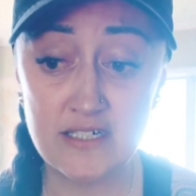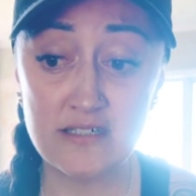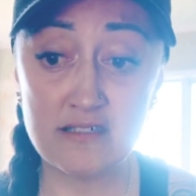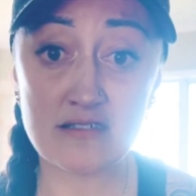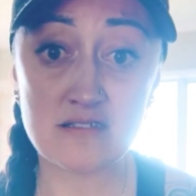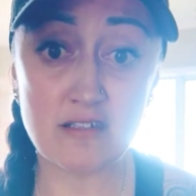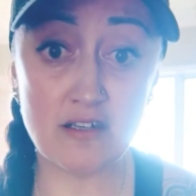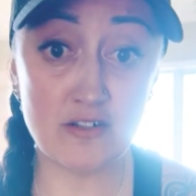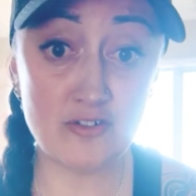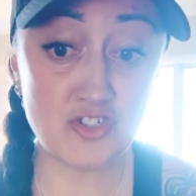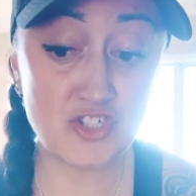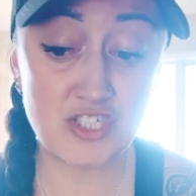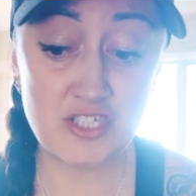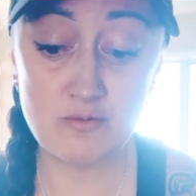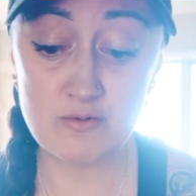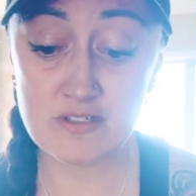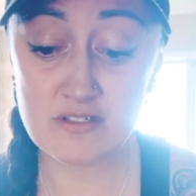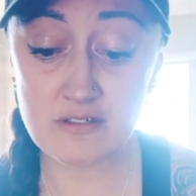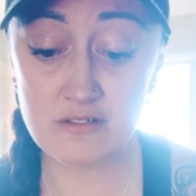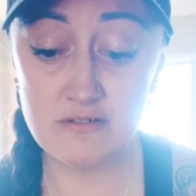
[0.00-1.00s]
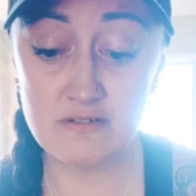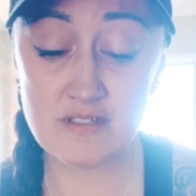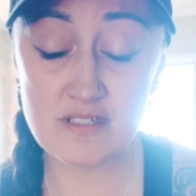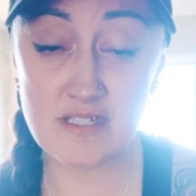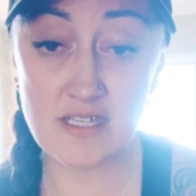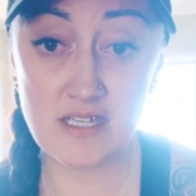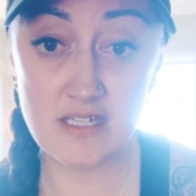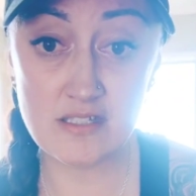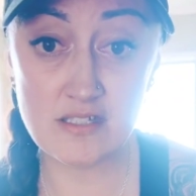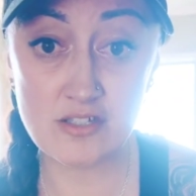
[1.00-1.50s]
So she was too
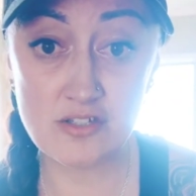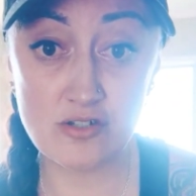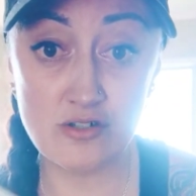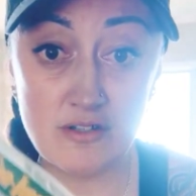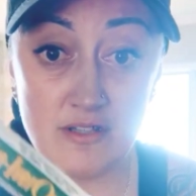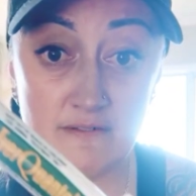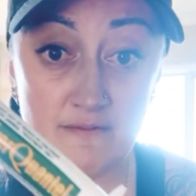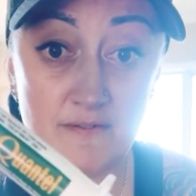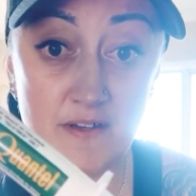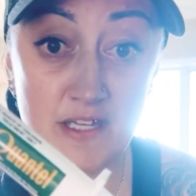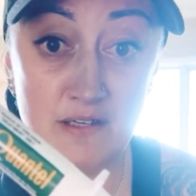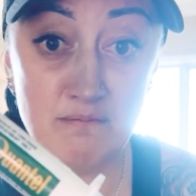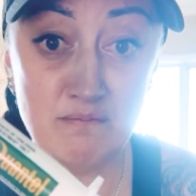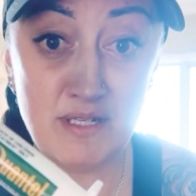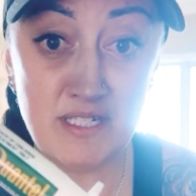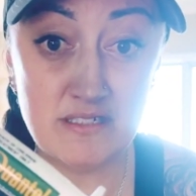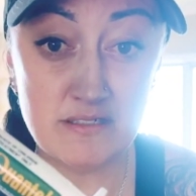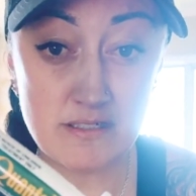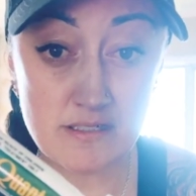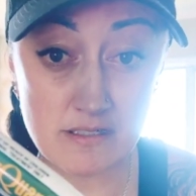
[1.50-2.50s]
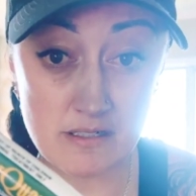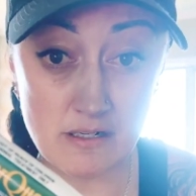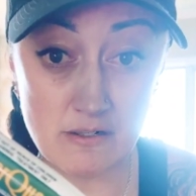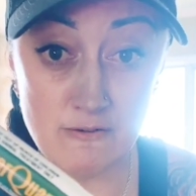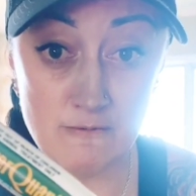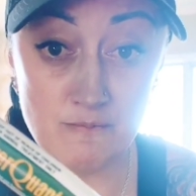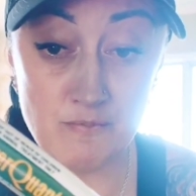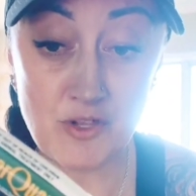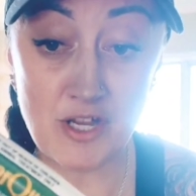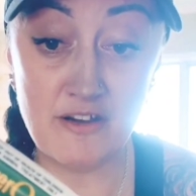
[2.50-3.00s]
scared to do the fenbendazol,